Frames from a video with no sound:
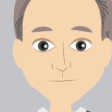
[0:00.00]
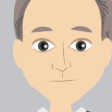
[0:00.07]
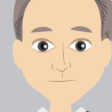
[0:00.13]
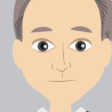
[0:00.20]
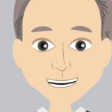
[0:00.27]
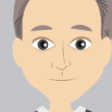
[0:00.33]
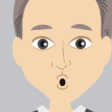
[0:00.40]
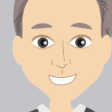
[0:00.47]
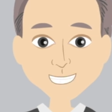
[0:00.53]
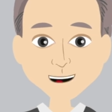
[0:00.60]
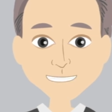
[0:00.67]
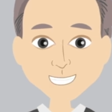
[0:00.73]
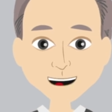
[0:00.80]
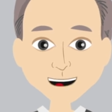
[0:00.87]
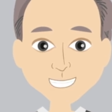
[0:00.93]
we move to
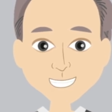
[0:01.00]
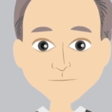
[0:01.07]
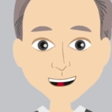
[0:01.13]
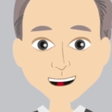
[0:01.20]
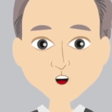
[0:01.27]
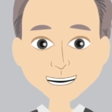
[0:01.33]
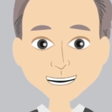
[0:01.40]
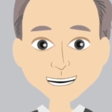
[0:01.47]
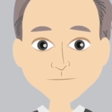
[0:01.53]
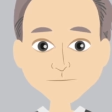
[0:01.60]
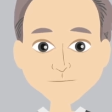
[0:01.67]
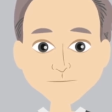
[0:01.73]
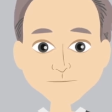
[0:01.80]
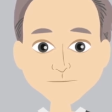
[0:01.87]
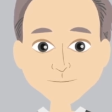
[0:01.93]
stage 3,
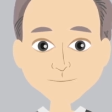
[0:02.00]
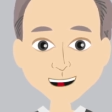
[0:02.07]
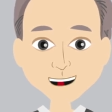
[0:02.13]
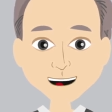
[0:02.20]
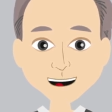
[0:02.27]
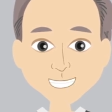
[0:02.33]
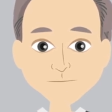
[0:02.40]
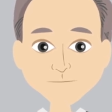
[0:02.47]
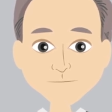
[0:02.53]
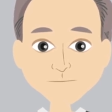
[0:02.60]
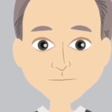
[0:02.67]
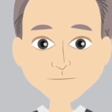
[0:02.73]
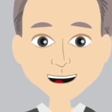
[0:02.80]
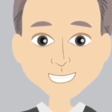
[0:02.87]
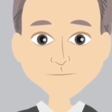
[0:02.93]
plan,
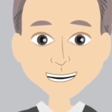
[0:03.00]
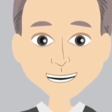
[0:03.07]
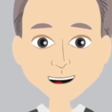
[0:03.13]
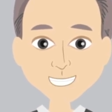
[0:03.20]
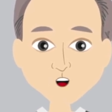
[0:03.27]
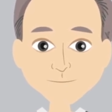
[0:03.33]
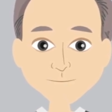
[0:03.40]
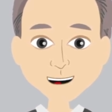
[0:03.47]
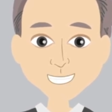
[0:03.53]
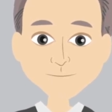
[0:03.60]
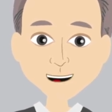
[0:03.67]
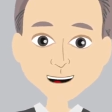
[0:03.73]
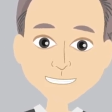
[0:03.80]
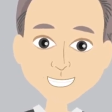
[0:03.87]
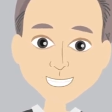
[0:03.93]
and we determine the
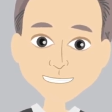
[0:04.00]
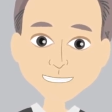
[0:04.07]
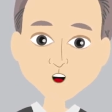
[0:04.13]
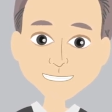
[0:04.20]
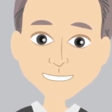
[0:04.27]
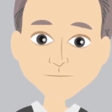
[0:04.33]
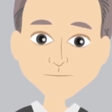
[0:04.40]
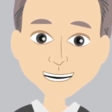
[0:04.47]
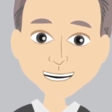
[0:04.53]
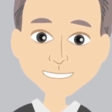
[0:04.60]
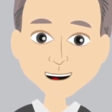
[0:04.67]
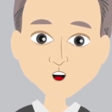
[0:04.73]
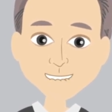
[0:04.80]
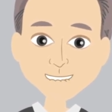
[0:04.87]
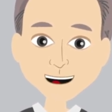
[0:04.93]
best instruction we can
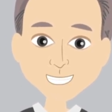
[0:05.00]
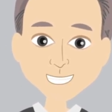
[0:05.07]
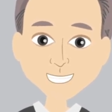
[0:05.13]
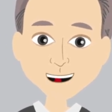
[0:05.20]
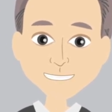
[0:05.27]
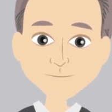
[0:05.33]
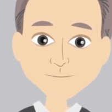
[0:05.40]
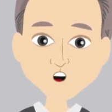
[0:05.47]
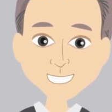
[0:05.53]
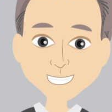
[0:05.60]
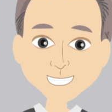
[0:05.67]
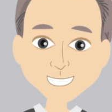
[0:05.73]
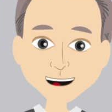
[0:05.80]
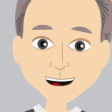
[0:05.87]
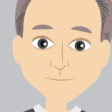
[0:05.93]
provide at this point in
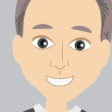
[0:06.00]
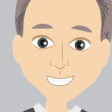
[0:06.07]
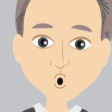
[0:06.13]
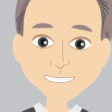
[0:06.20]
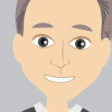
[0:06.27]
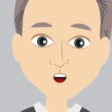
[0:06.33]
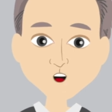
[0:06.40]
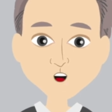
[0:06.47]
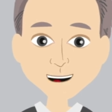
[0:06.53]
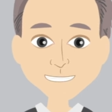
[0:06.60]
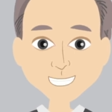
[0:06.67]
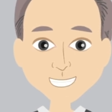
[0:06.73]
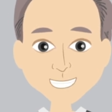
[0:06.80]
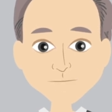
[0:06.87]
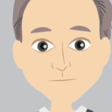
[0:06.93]
time to
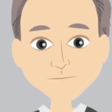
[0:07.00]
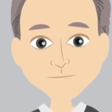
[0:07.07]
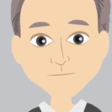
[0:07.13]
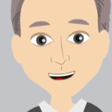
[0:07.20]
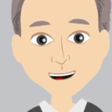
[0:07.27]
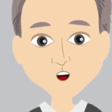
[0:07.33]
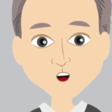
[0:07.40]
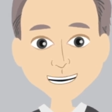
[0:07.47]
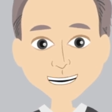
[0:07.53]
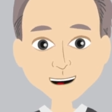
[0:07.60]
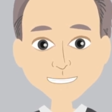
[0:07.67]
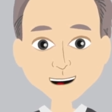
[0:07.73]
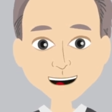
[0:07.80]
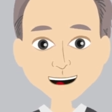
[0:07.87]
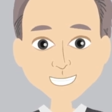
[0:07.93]
correct
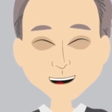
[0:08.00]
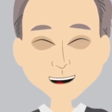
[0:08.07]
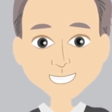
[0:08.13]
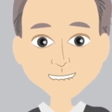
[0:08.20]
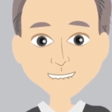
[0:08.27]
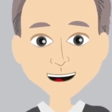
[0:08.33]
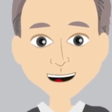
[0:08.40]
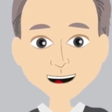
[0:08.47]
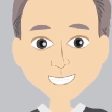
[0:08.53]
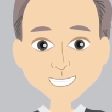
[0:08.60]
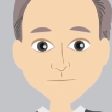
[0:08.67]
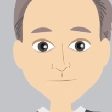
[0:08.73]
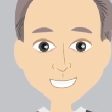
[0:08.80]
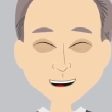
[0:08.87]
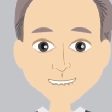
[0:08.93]
areas of identified
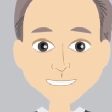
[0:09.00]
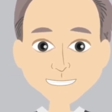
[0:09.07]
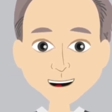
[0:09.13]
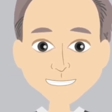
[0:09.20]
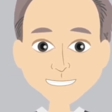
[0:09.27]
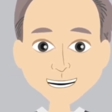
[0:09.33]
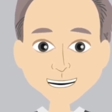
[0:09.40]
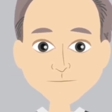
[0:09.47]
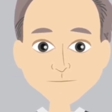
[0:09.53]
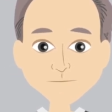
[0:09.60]
deficiency.